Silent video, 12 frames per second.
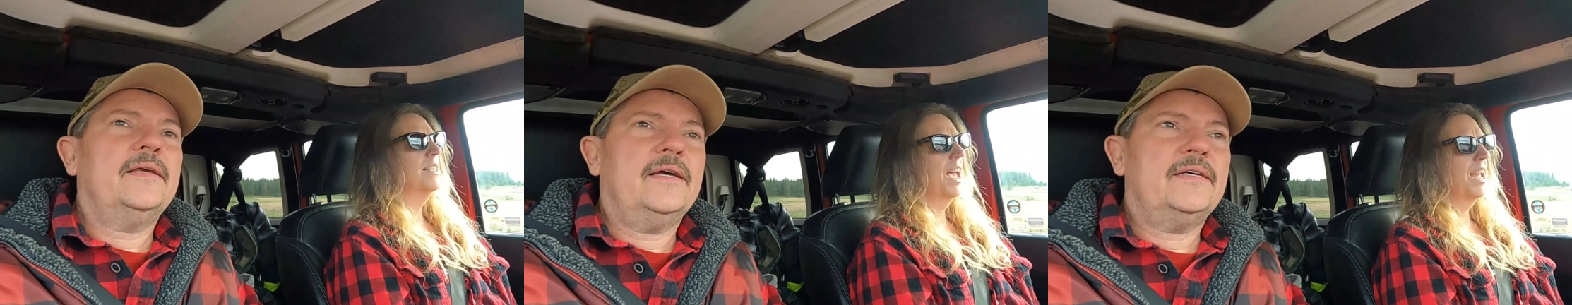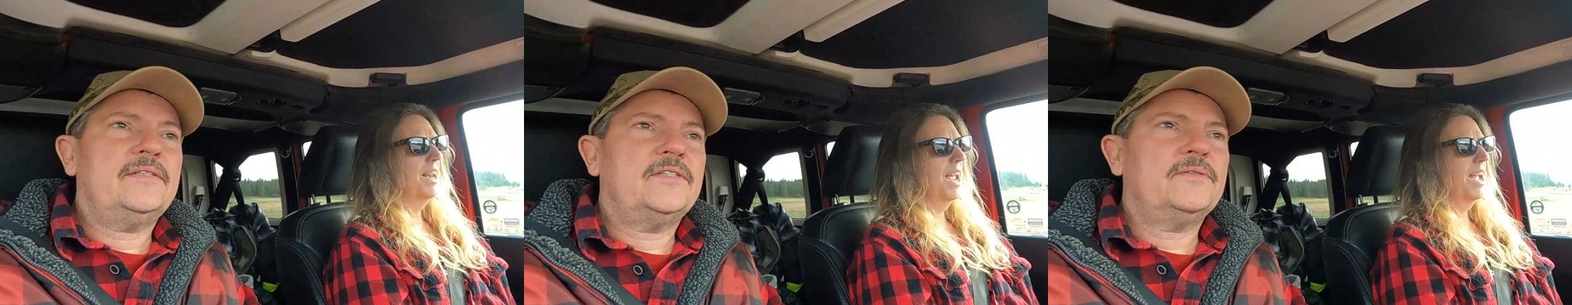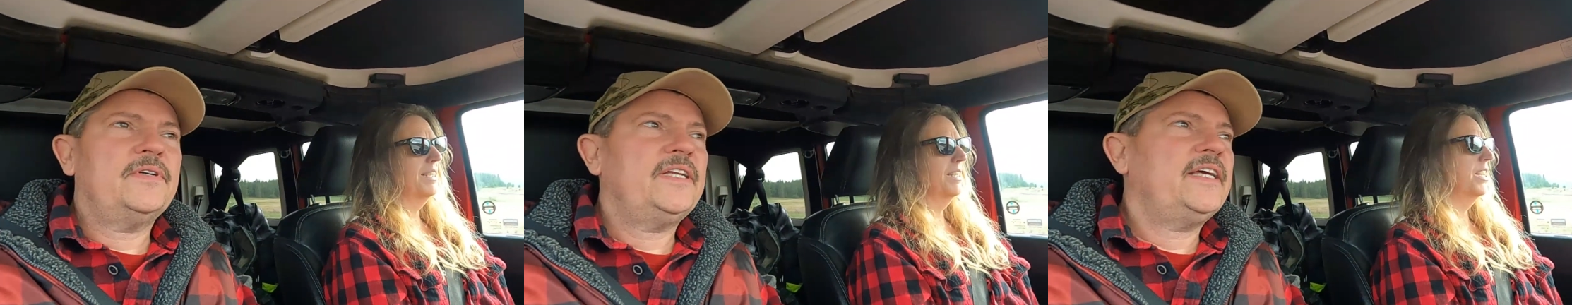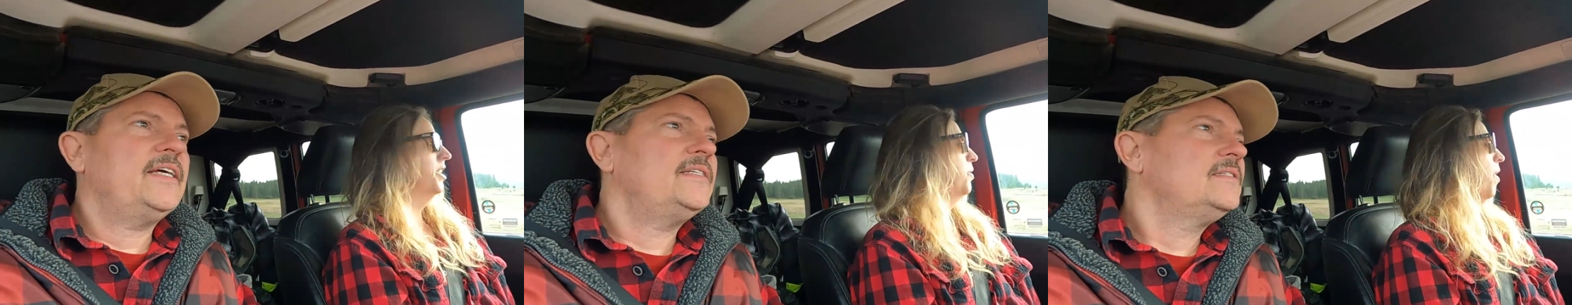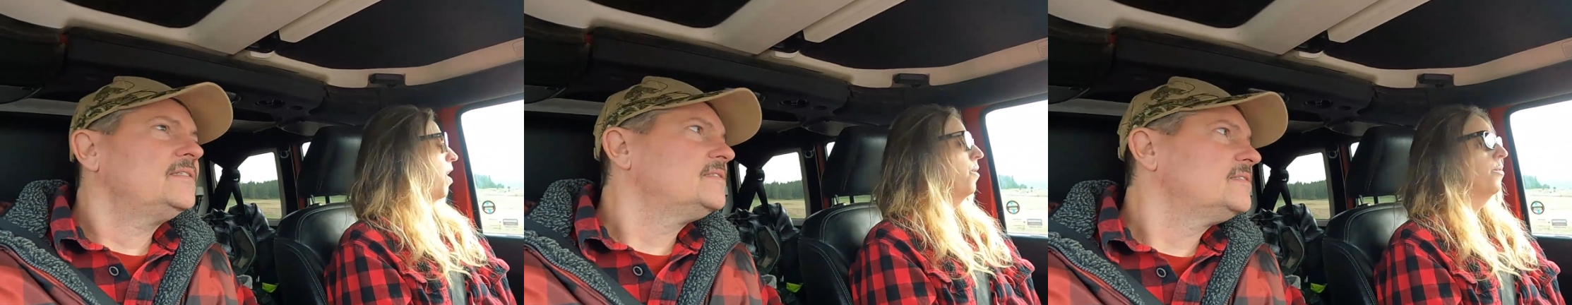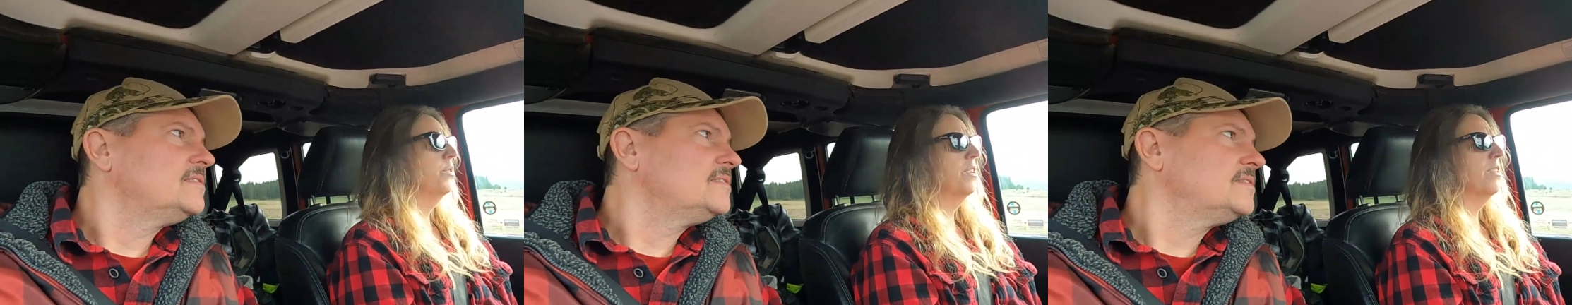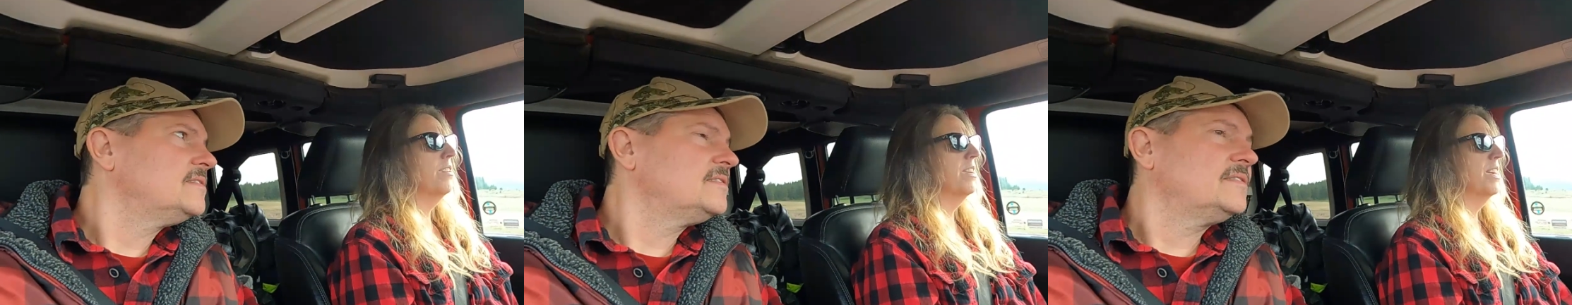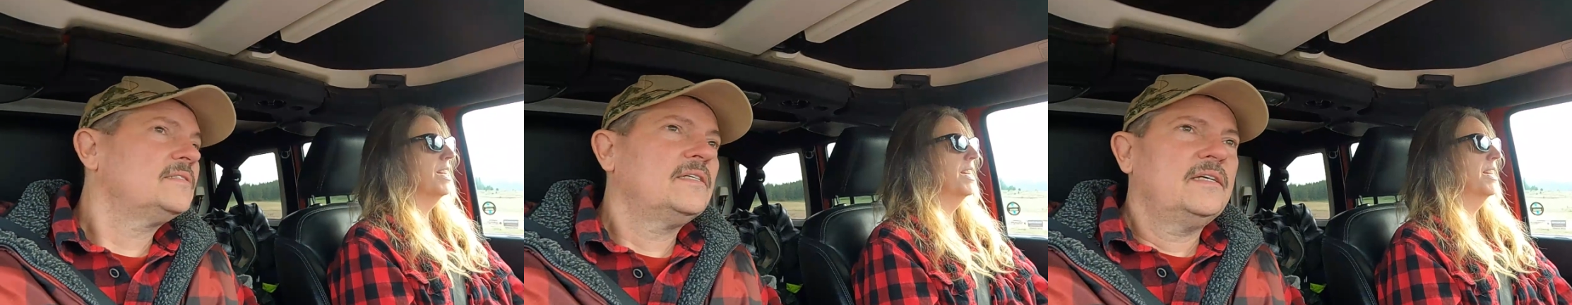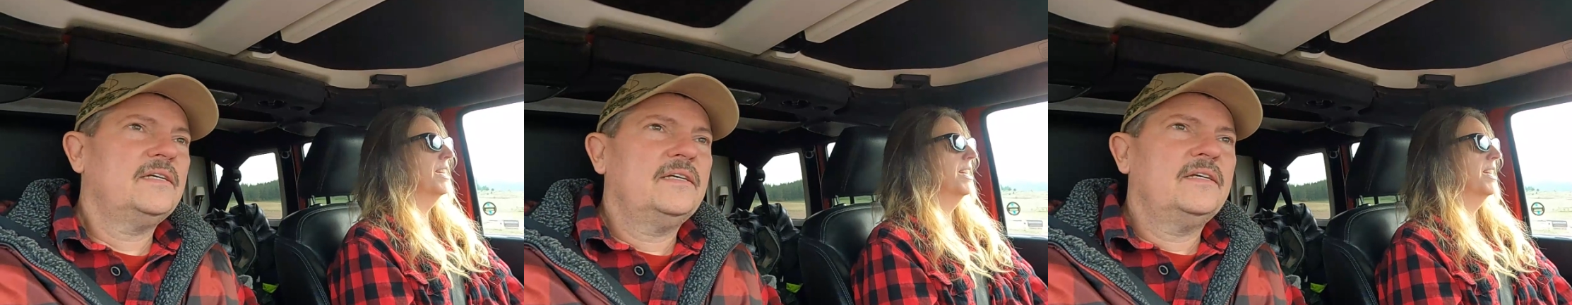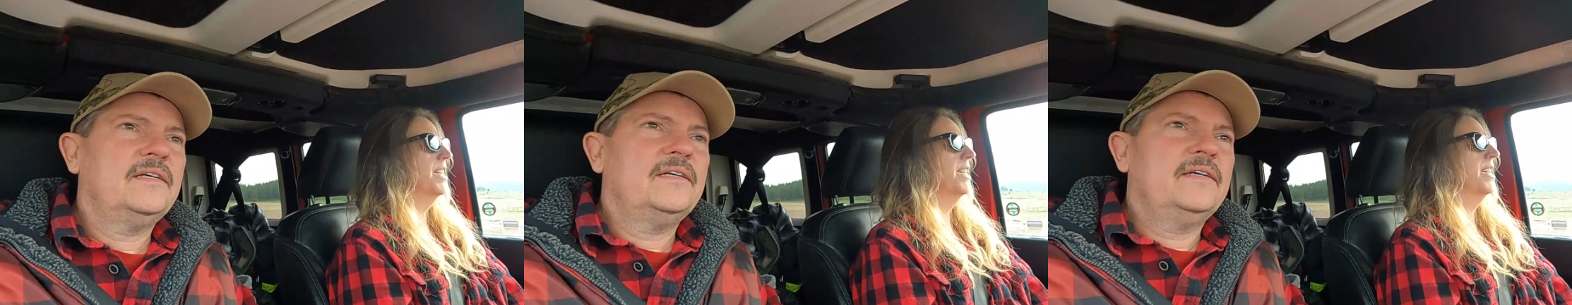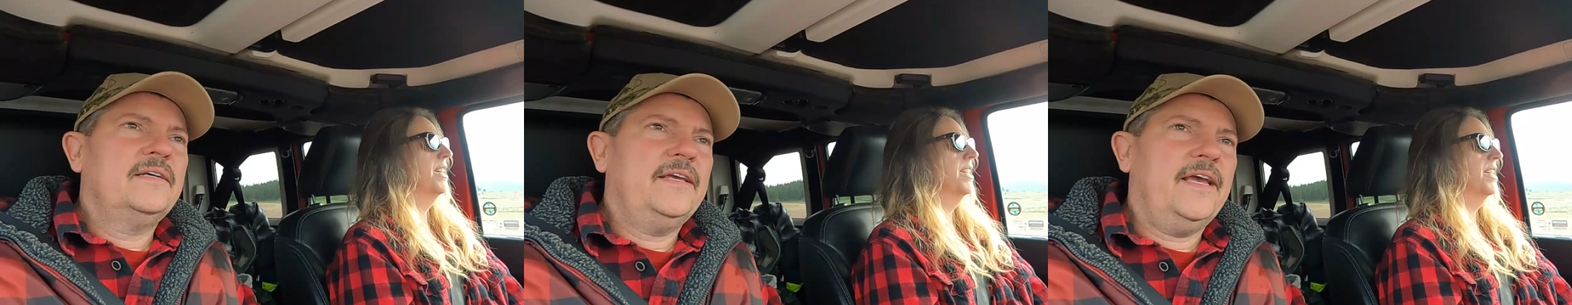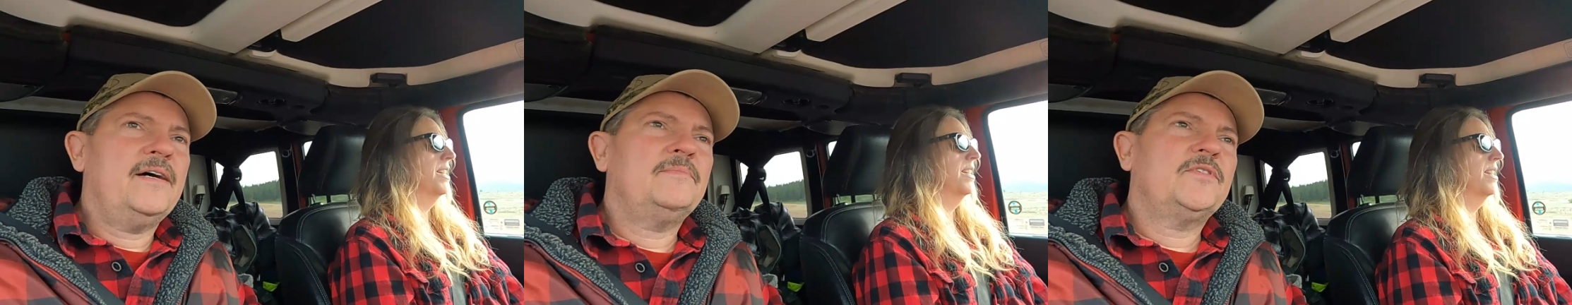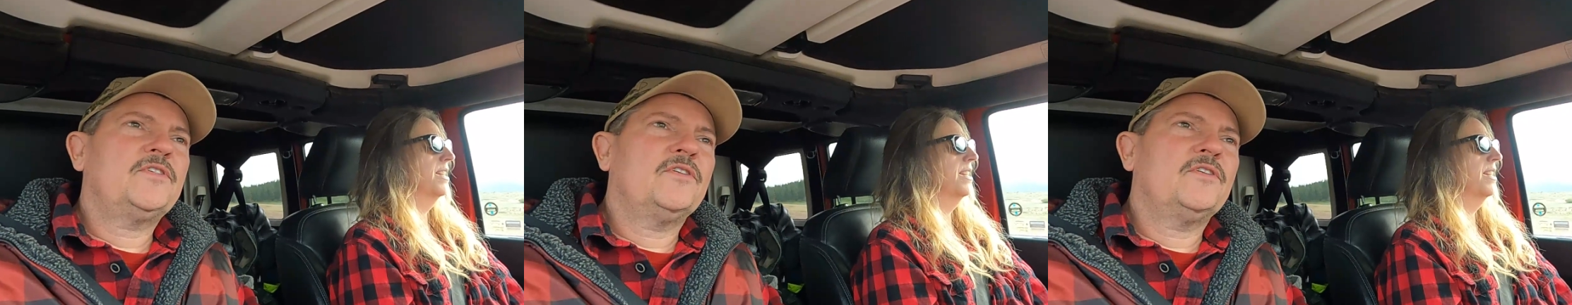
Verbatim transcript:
Speaker 1: That yes, has a new owner. Yep,